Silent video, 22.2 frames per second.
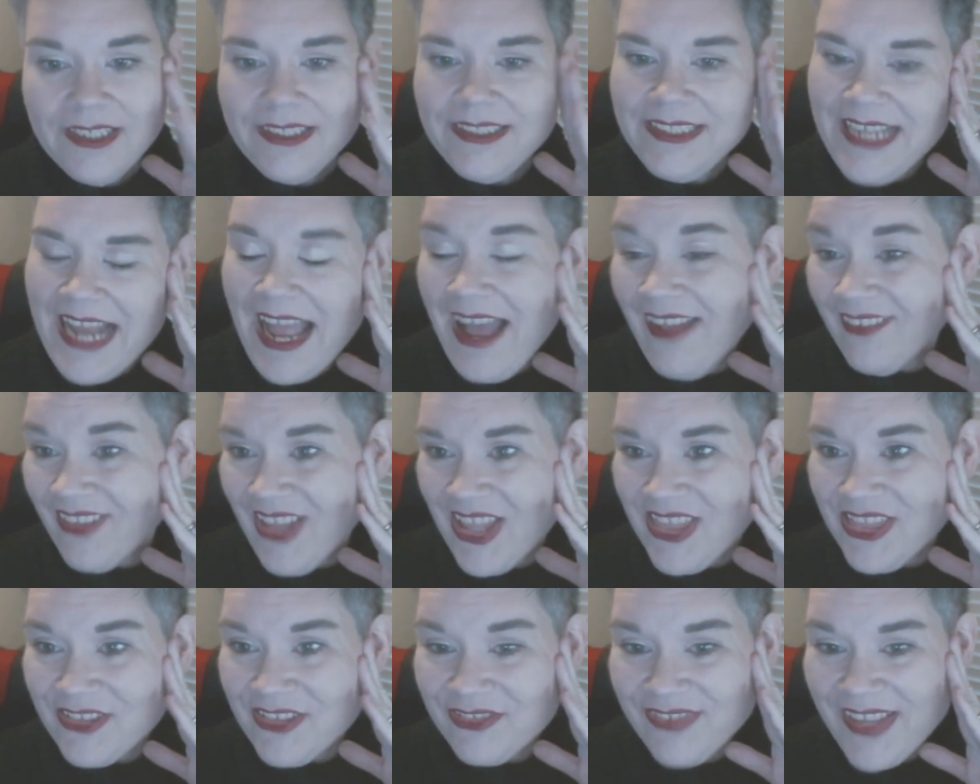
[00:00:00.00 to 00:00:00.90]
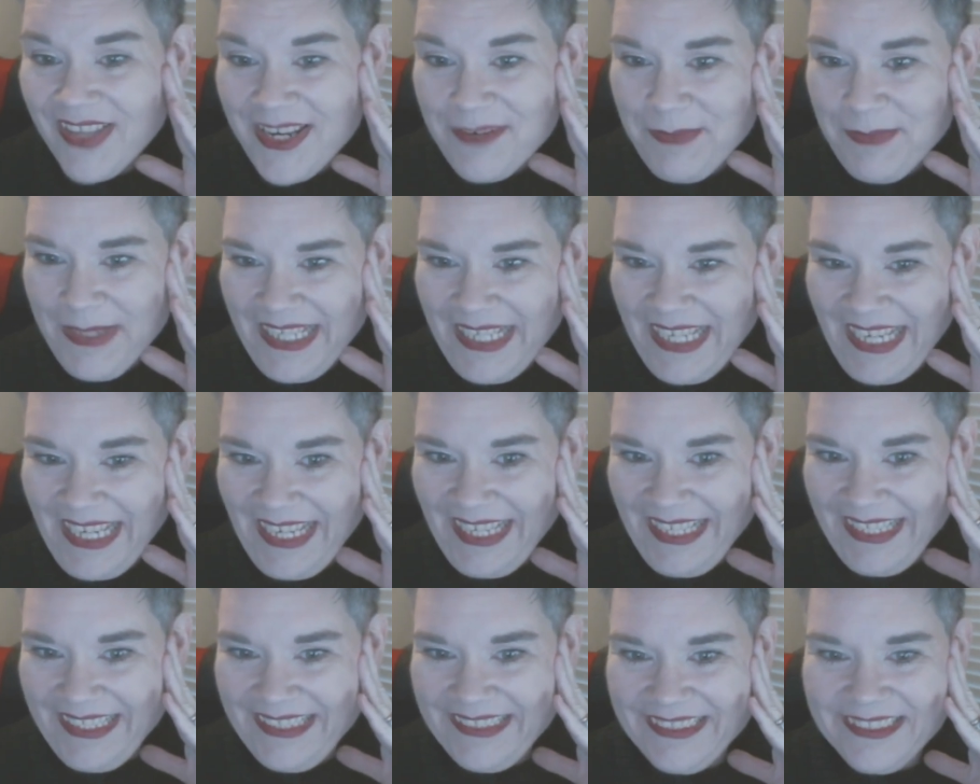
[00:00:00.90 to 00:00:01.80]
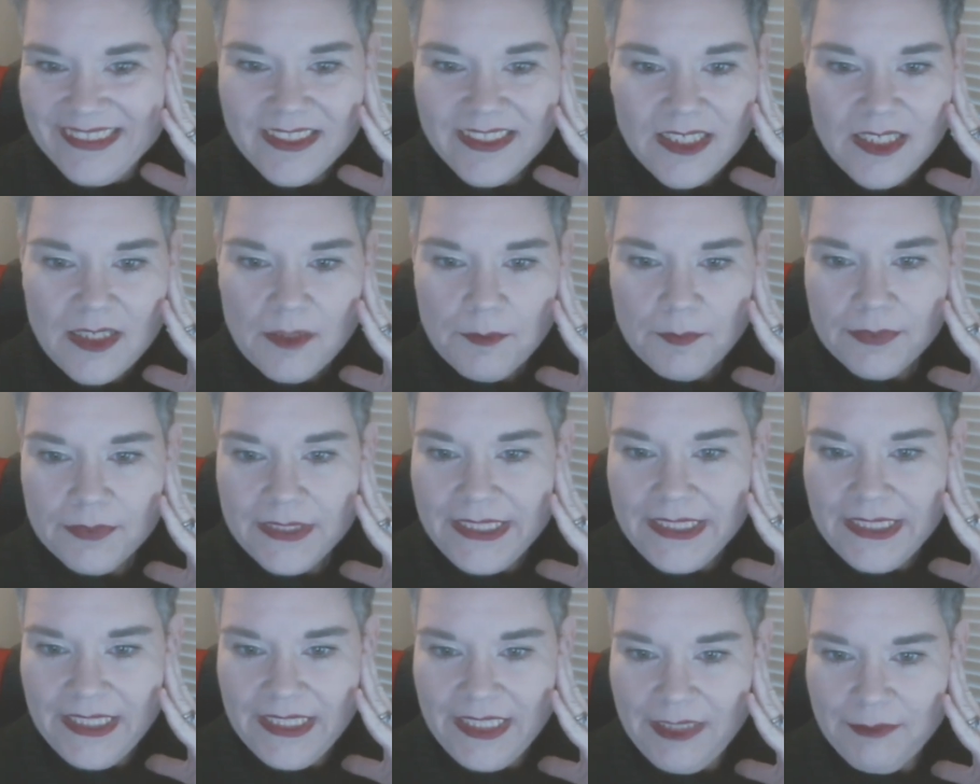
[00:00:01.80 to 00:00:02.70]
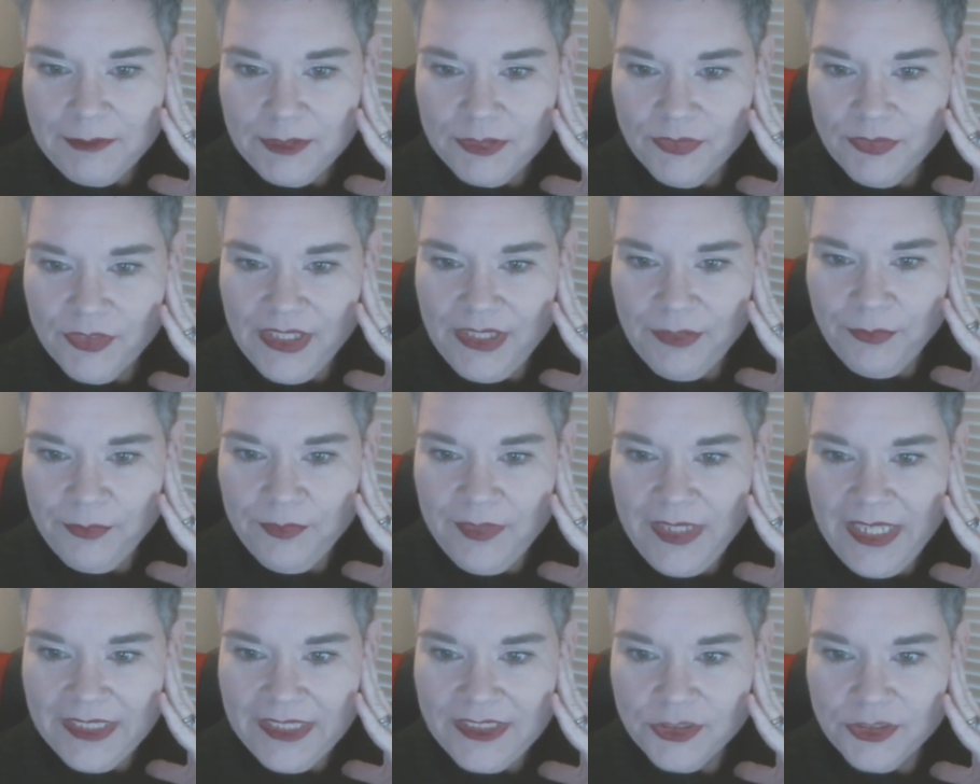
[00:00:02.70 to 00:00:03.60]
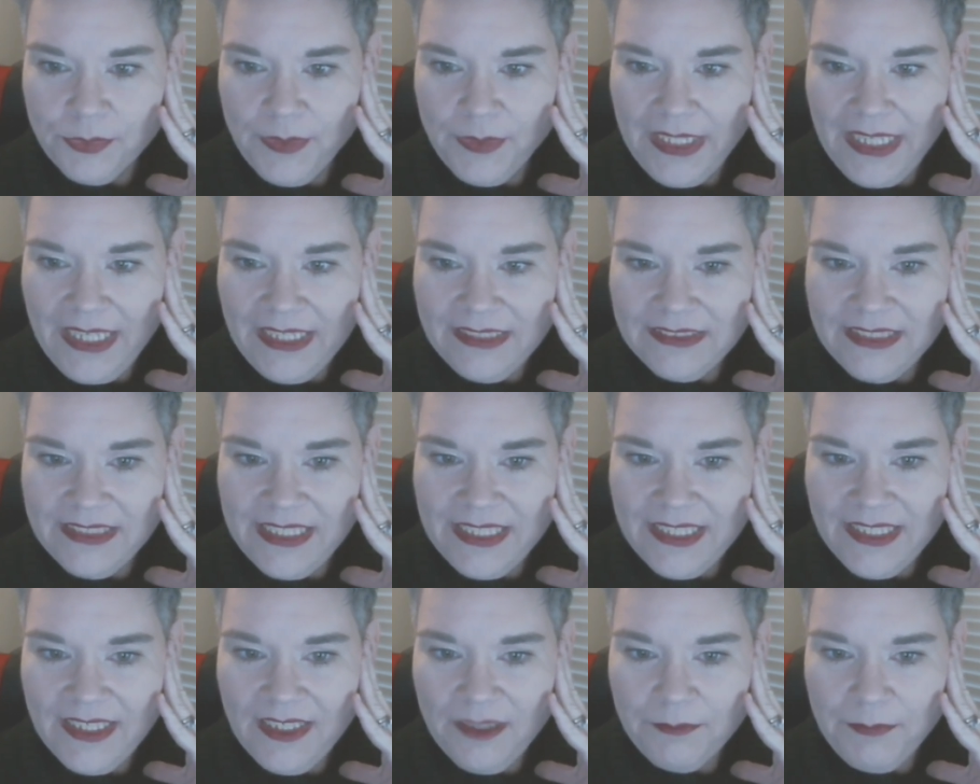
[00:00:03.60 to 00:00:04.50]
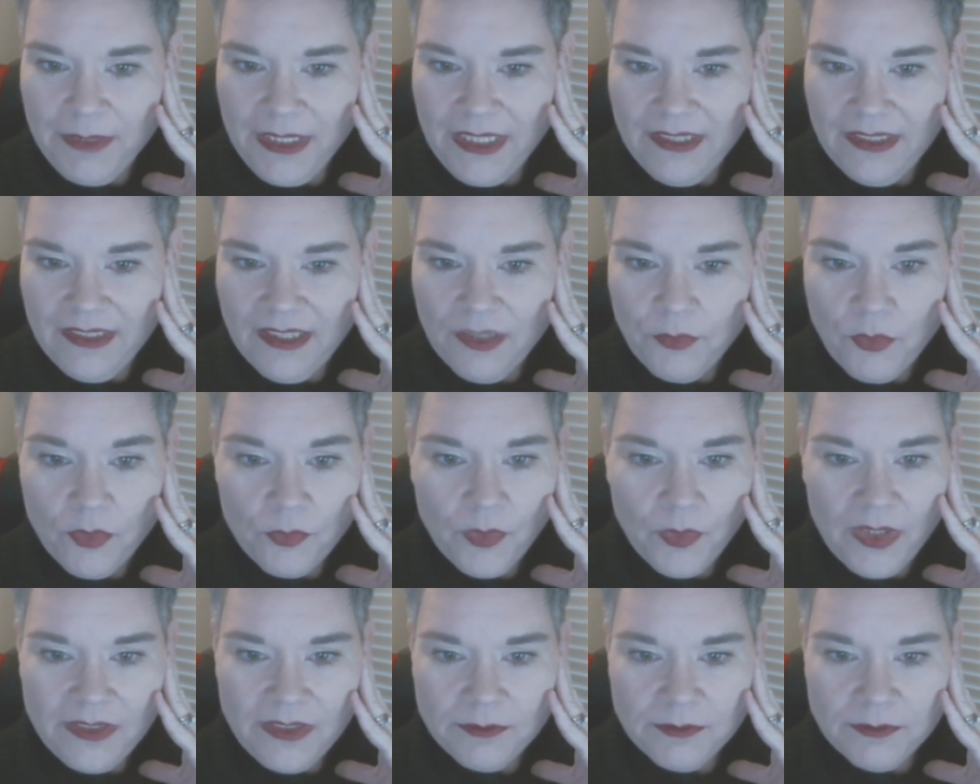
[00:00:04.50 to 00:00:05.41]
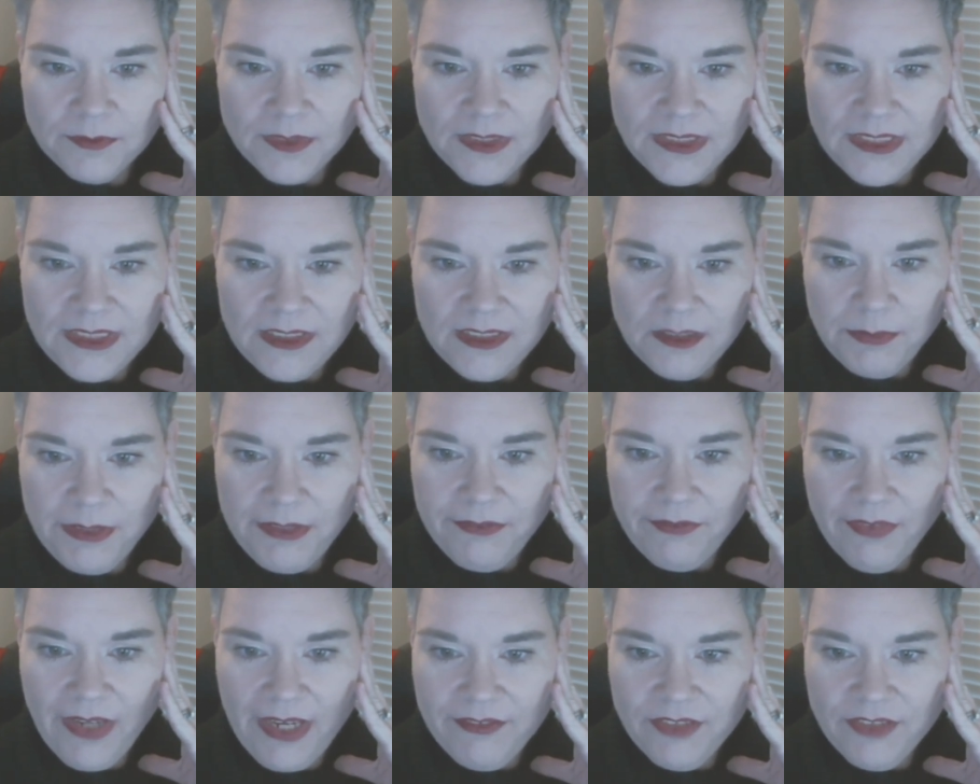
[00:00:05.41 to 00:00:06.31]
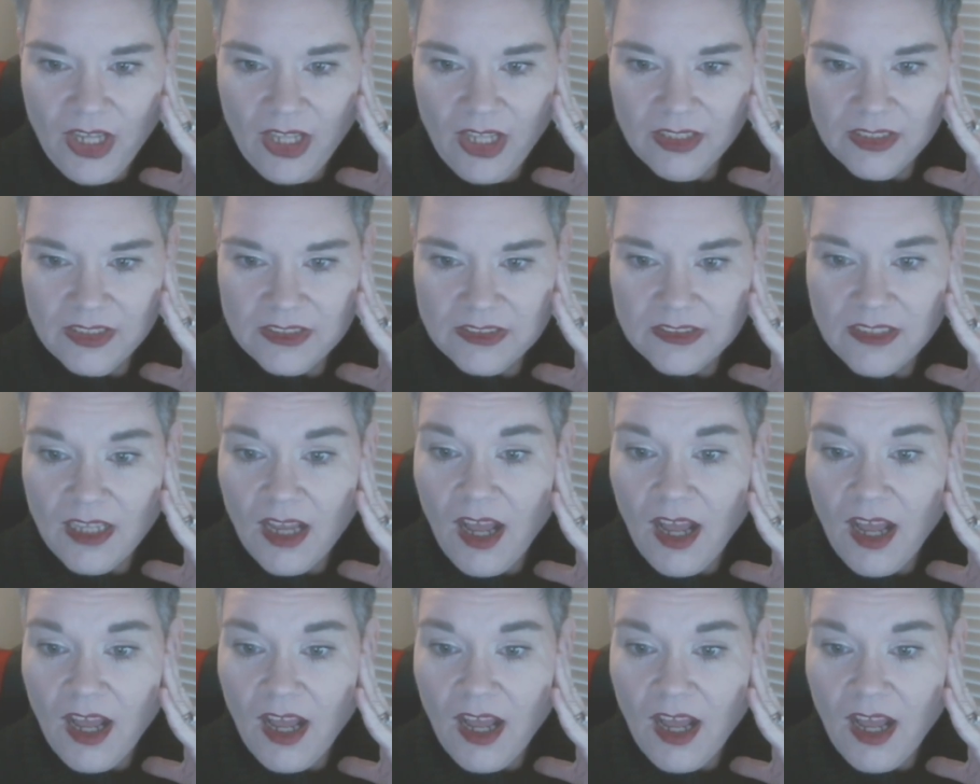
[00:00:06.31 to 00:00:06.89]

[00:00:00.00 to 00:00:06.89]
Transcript: Now let the fun begin. Pre-claims for the next week as they come in will still be $5.